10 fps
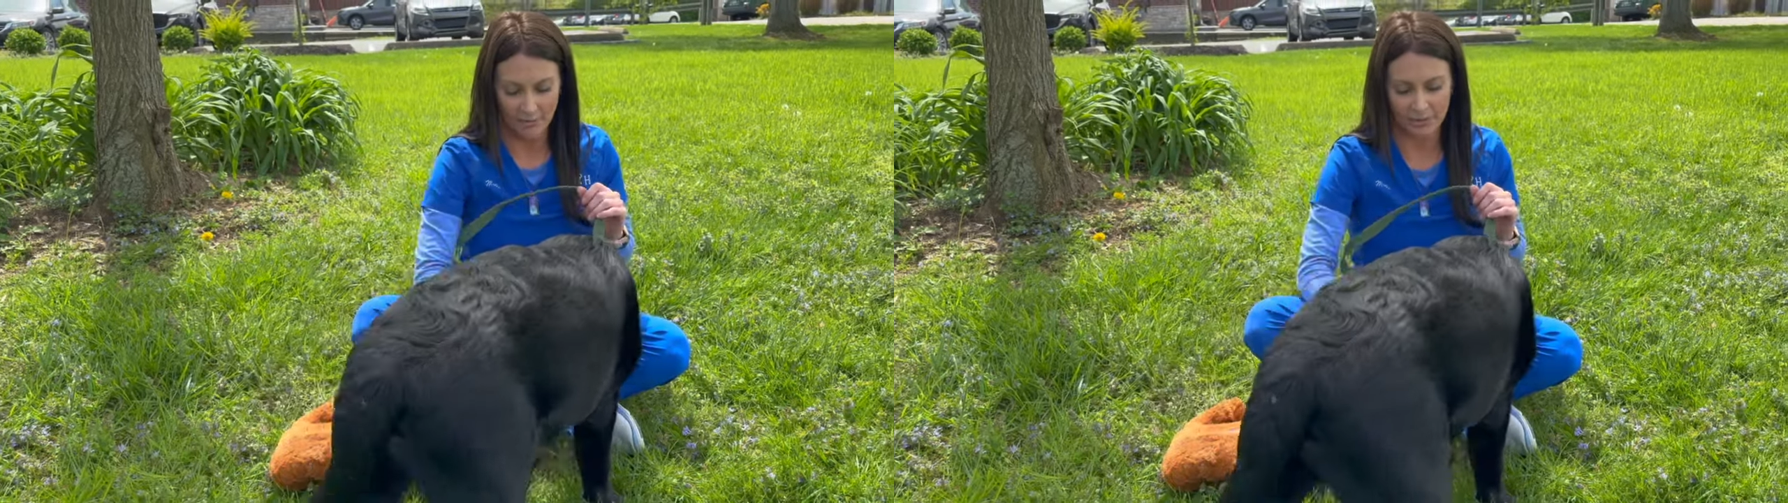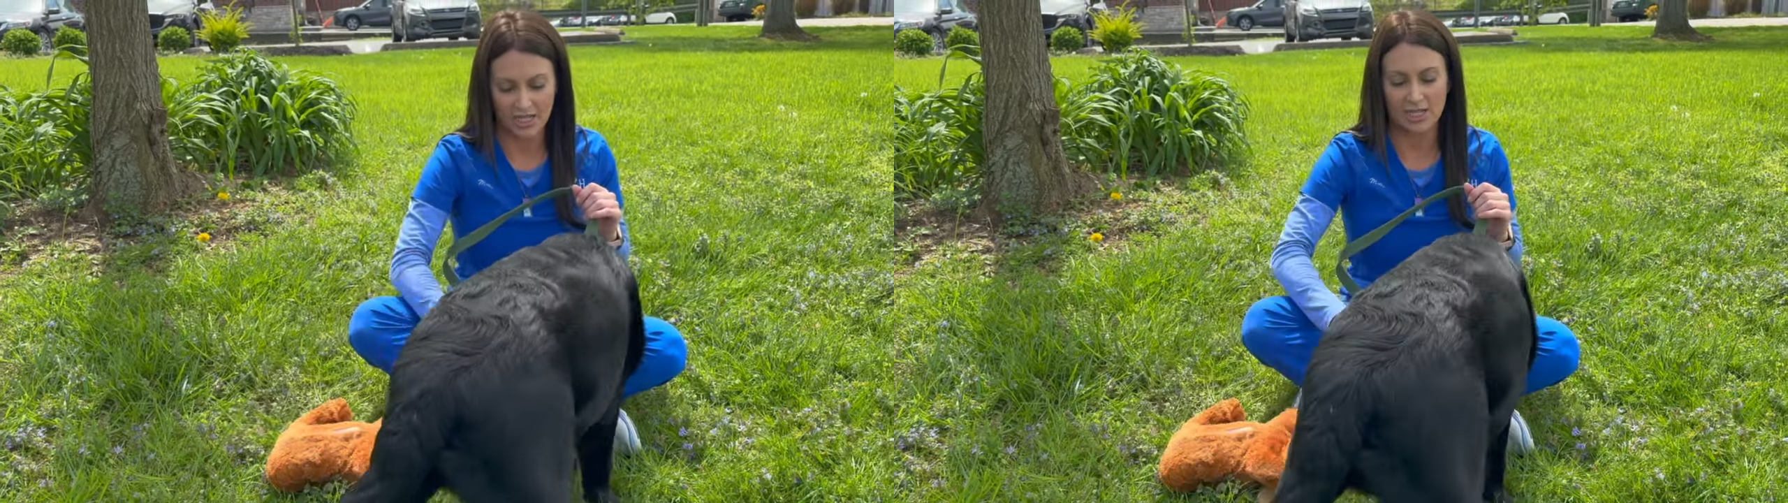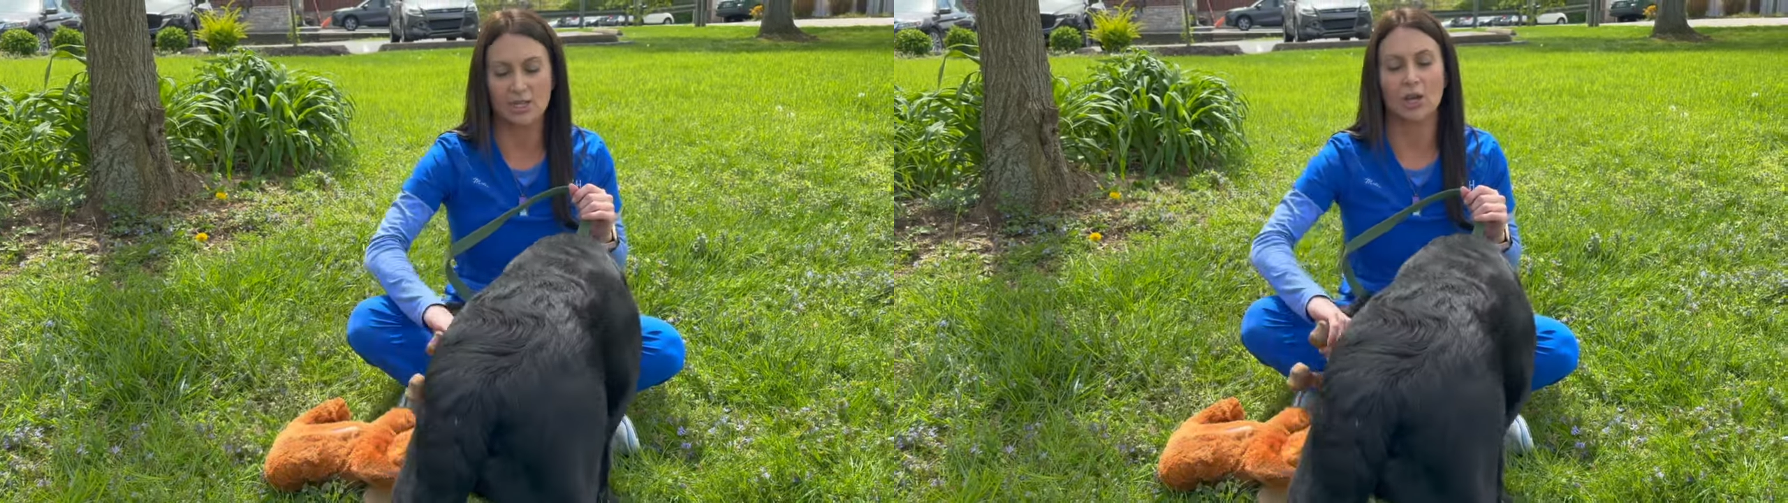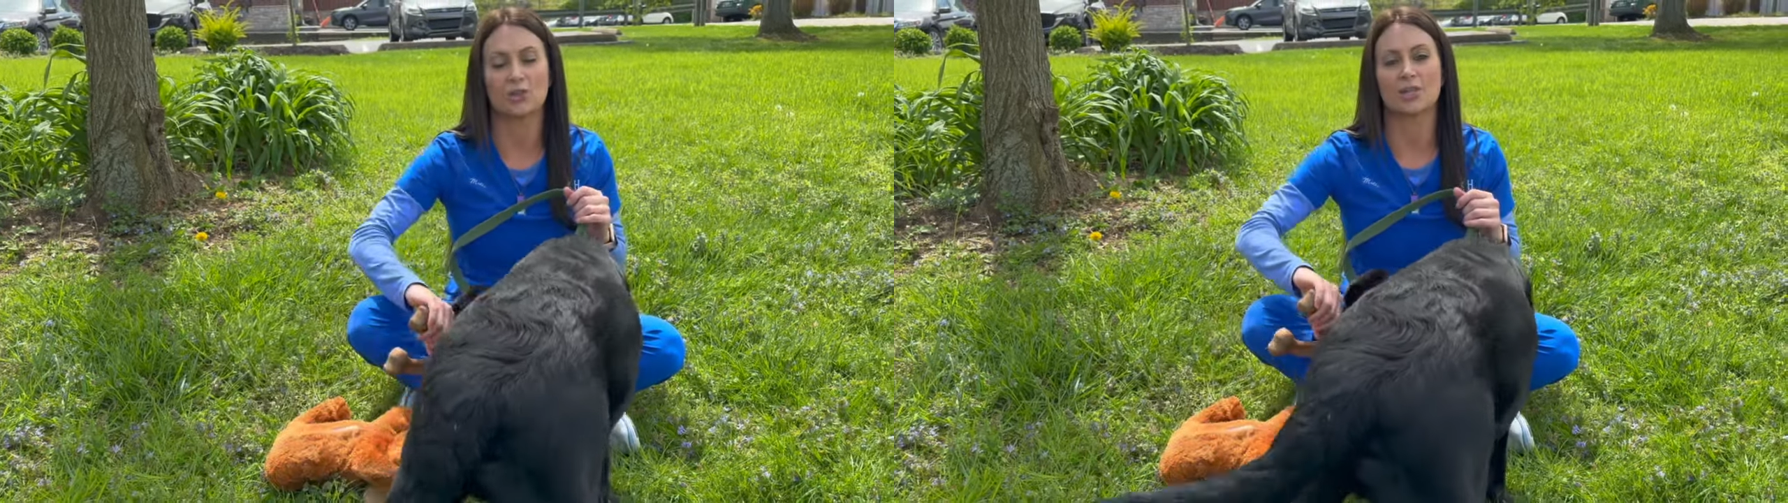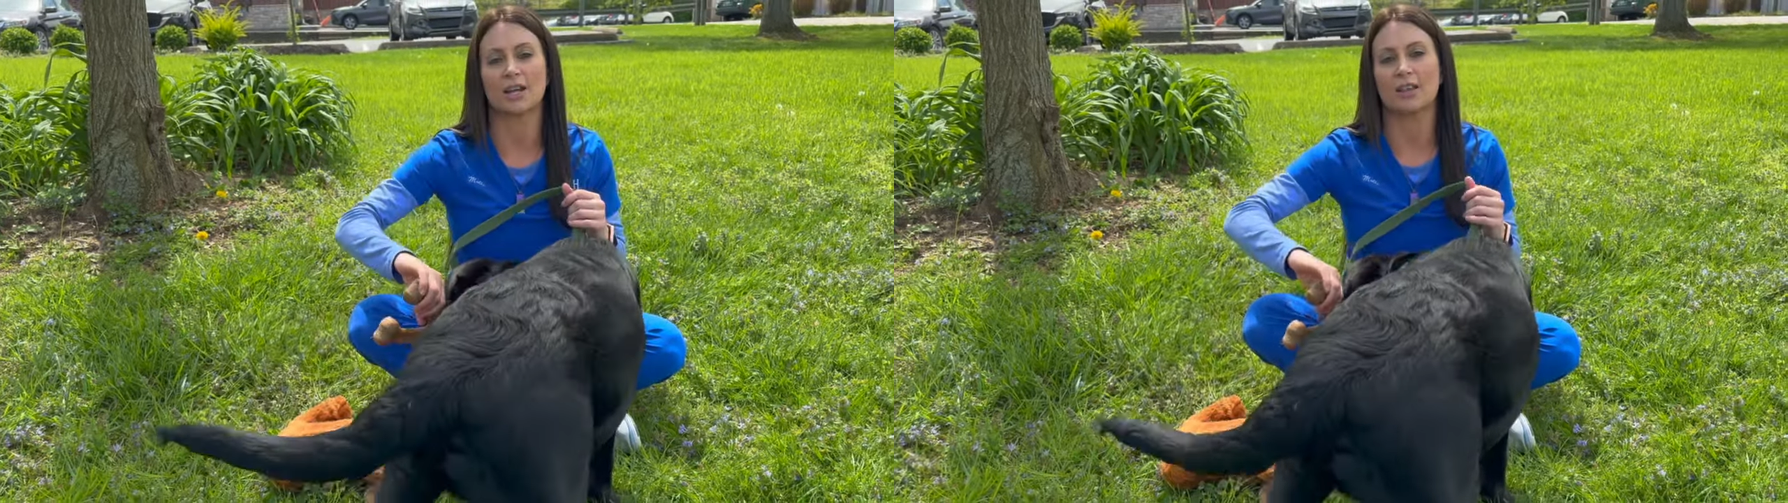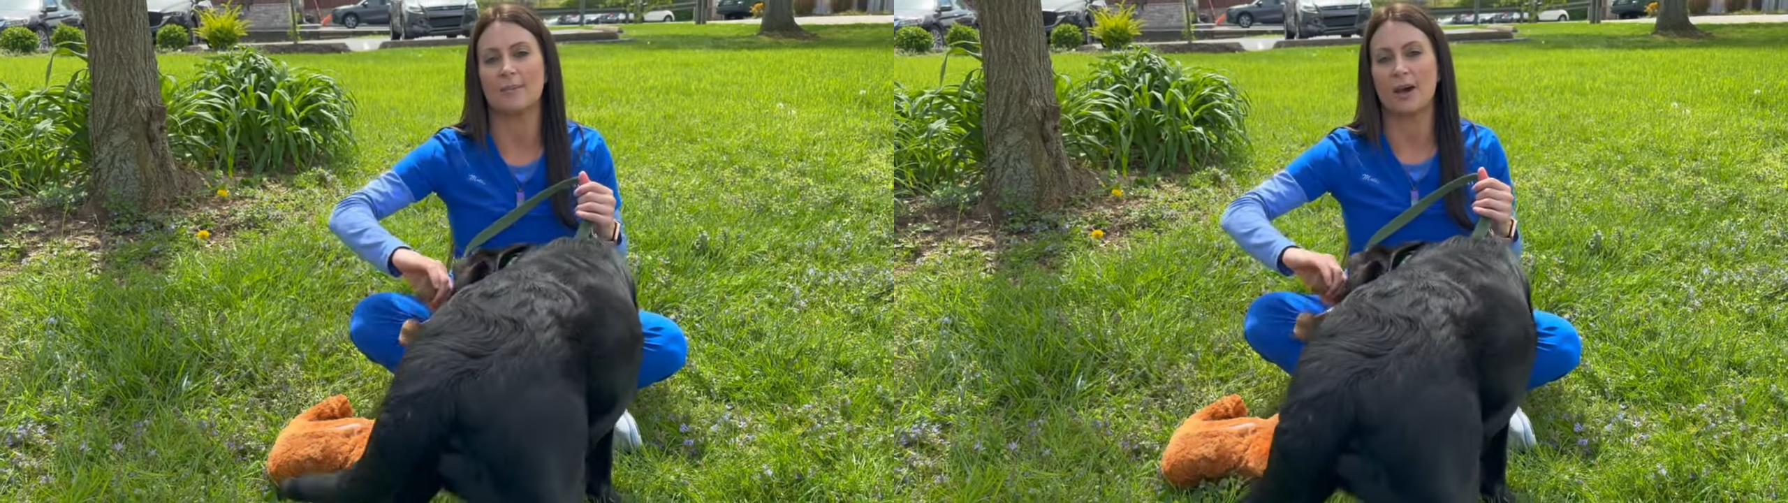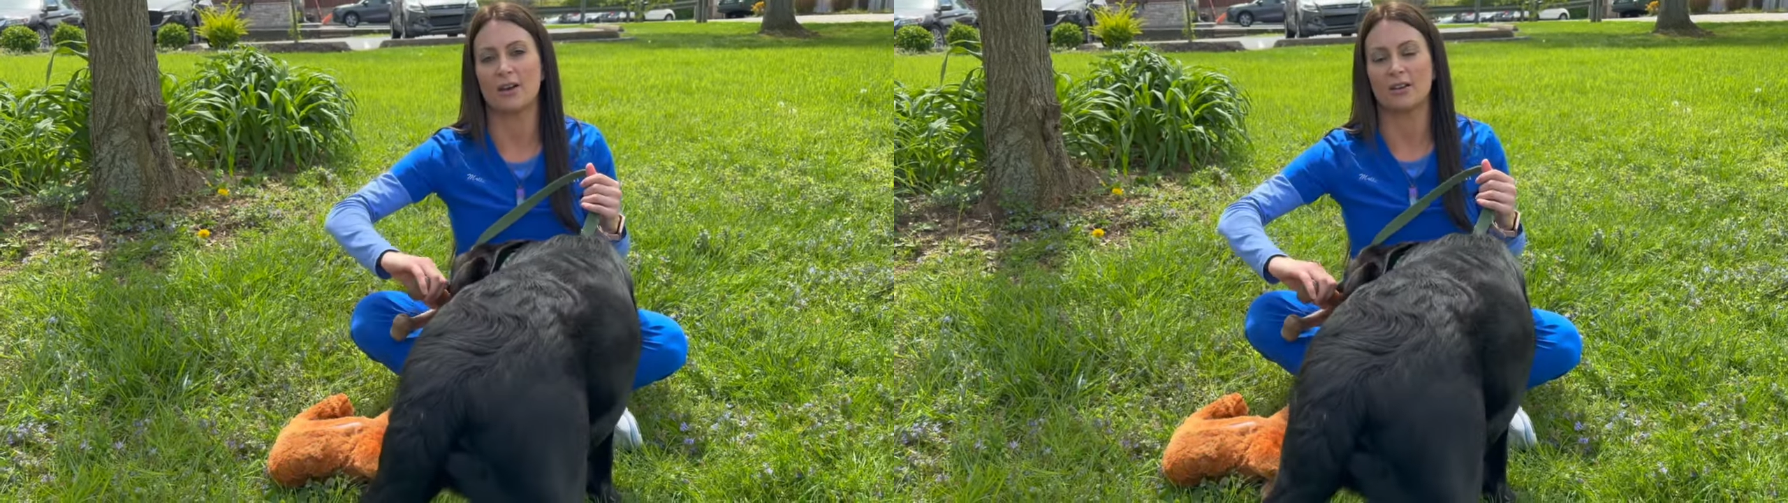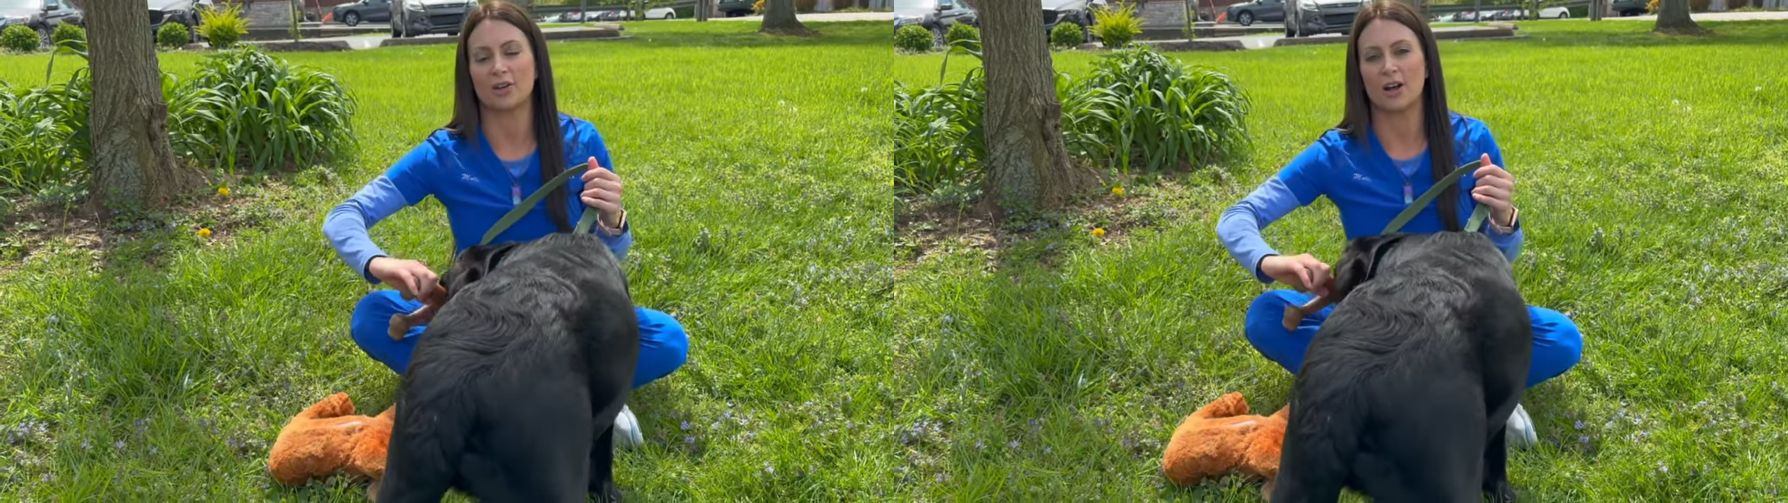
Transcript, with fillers: please go check them out.